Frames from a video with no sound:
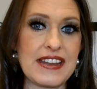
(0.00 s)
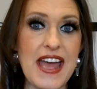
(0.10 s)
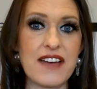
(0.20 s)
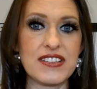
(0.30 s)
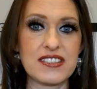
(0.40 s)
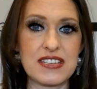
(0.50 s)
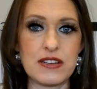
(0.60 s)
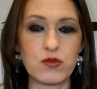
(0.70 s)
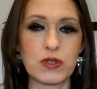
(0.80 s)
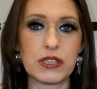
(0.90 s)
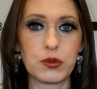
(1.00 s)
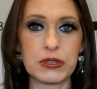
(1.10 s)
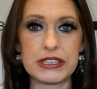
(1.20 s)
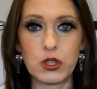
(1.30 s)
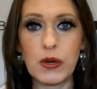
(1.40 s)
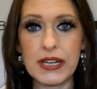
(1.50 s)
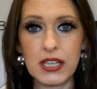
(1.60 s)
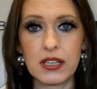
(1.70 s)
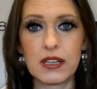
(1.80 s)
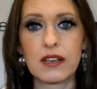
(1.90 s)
have it seen really, really quick.